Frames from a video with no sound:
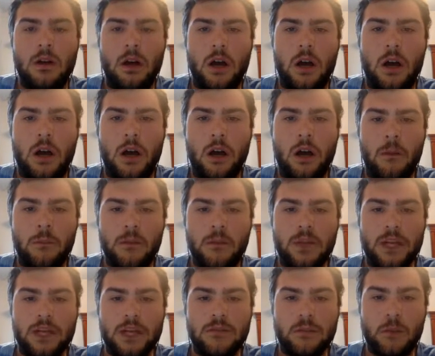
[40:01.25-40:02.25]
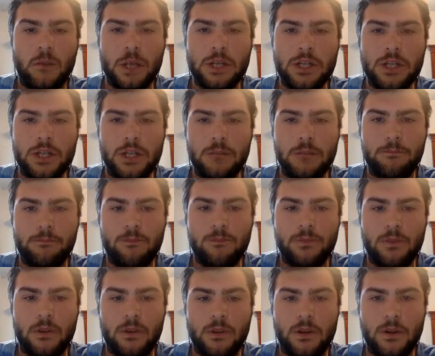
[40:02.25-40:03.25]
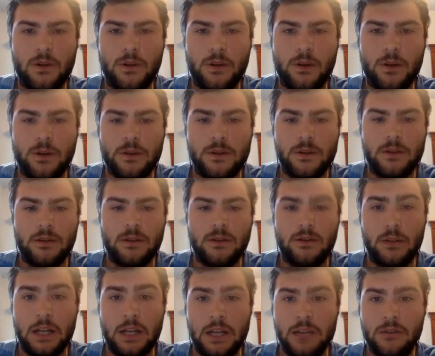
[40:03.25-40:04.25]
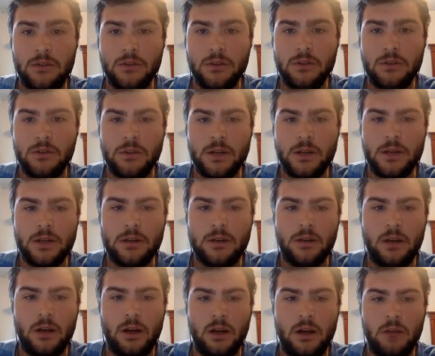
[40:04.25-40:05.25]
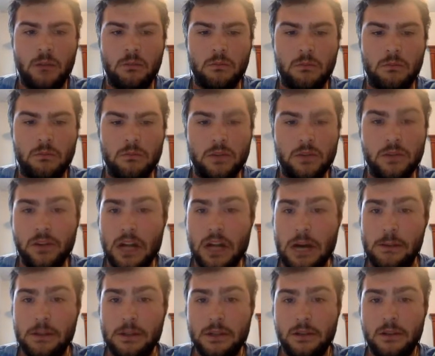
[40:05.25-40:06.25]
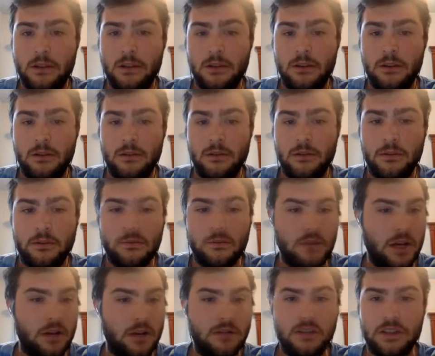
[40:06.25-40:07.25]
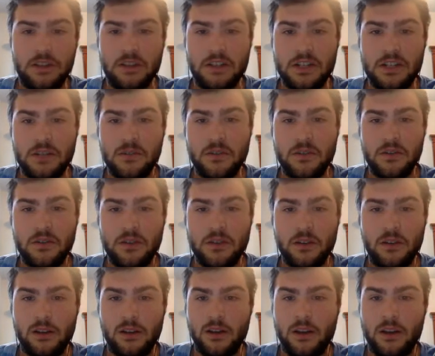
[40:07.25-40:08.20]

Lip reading: Thank you guys for watching. As always, leave a like if you enjoyed. Leave a comment on how you think the team's doing.